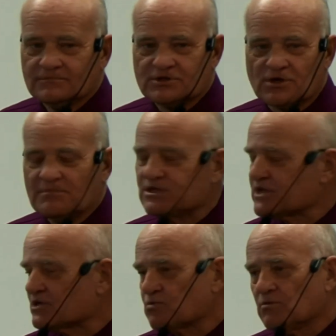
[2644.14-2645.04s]
So it means
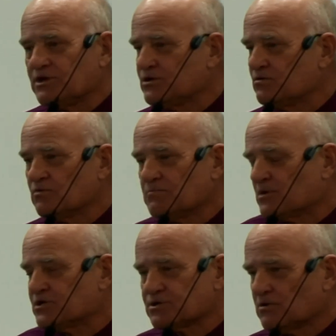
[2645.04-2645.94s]
that's what we do. We
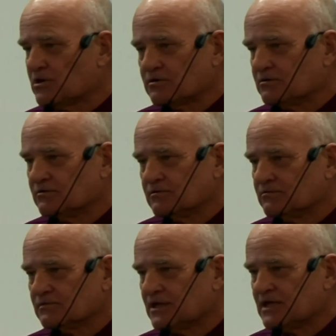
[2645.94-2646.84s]
preach the word,
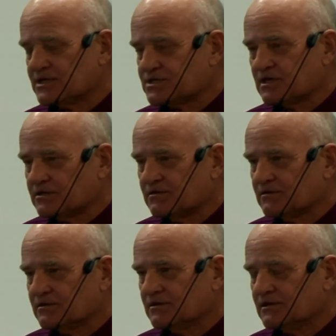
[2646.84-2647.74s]
and that's it.
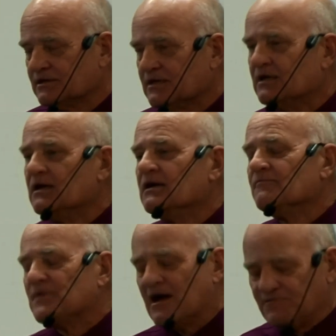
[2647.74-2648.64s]

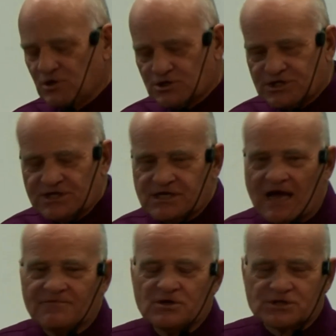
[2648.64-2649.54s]
Now I've used this.
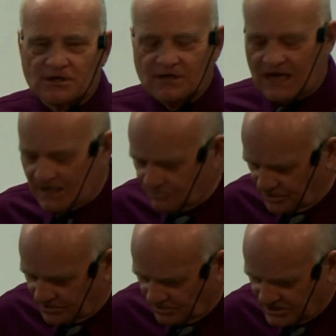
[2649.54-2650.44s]
I've used uh,
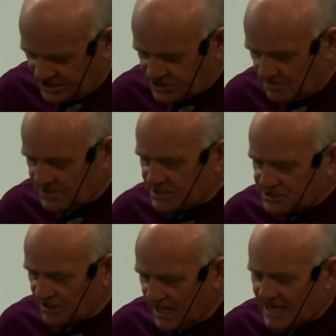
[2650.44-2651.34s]
we we did some of this
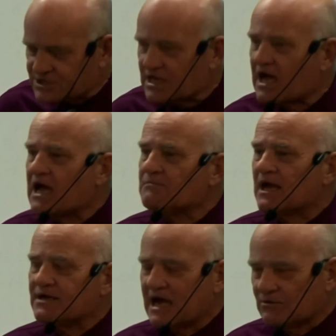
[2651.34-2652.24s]
the last time,
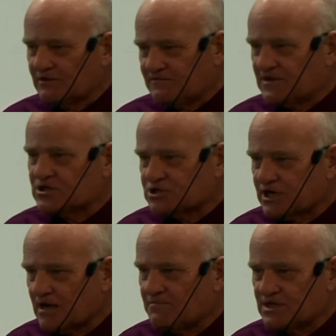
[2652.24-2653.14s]
and now we finished
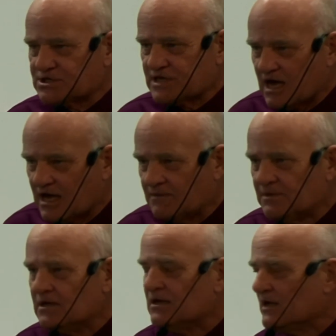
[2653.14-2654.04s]
it up this time.
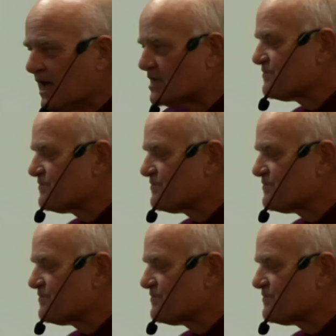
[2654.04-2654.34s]
As